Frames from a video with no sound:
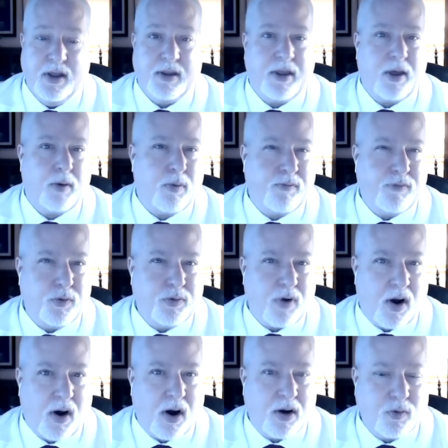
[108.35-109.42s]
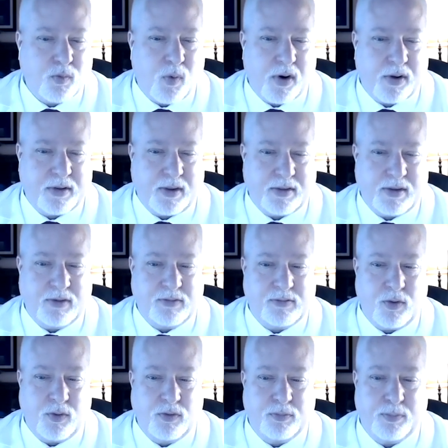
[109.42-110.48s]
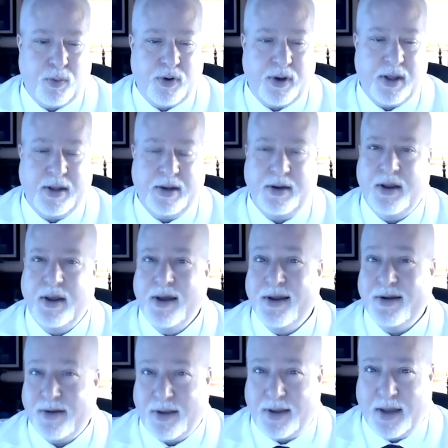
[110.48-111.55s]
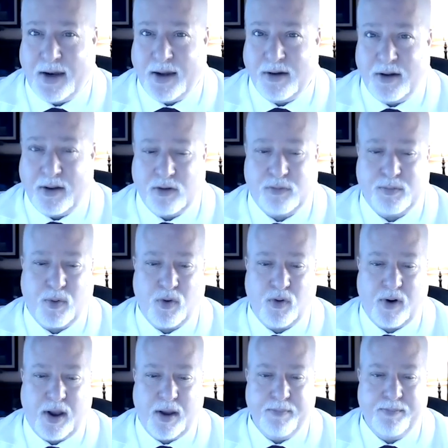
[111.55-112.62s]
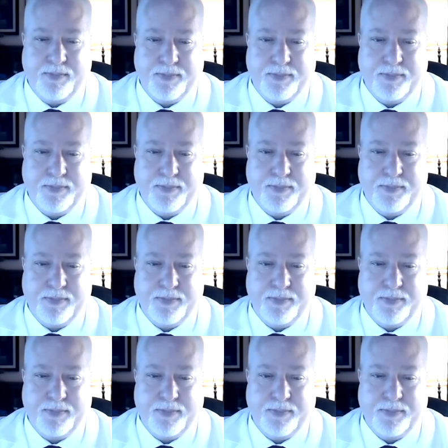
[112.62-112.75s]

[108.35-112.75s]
They reviewed the hard work that these students put in to get into this program.